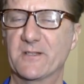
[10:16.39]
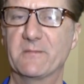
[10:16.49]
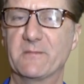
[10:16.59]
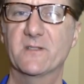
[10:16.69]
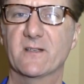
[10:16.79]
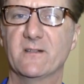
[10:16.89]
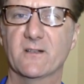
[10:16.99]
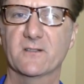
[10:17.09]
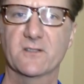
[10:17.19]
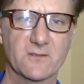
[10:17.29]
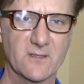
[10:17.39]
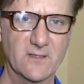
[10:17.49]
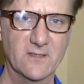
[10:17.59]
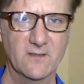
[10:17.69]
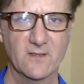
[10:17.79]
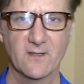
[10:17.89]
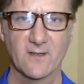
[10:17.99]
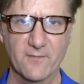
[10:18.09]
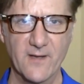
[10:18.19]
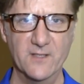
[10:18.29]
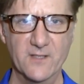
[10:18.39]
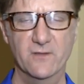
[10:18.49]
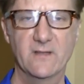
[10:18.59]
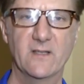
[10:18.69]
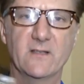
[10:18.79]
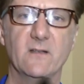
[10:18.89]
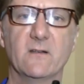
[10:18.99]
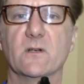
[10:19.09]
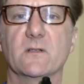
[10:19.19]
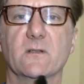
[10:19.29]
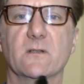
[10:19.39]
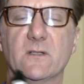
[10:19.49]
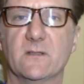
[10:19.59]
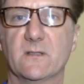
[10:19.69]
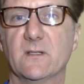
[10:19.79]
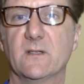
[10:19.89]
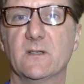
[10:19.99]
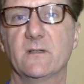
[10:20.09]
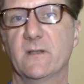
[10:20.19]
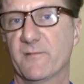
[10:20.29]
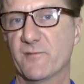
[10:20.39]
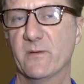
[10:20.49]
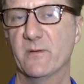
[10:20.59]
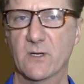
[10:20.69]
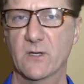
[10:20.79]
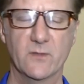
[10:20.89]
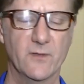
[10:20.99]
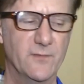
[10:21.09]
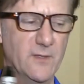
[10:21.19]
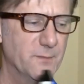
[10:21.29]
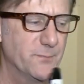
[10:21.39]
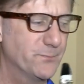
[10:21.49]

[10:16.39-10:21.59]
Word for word: Sometimes the conductor goes a little faster than they did in rehearsal and you have to be able to go with the flow.